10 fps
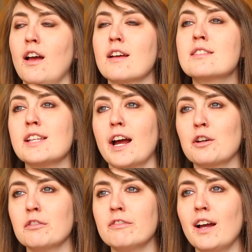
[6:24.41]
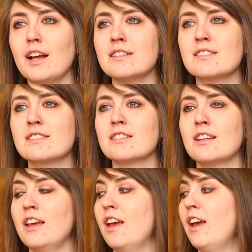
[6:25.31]
a sacrifice
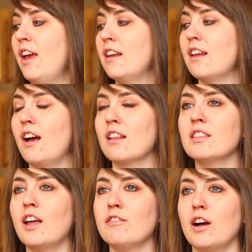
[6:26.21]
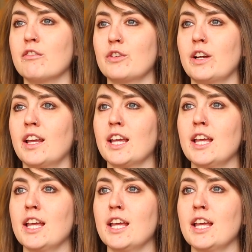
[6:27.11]
and a love offering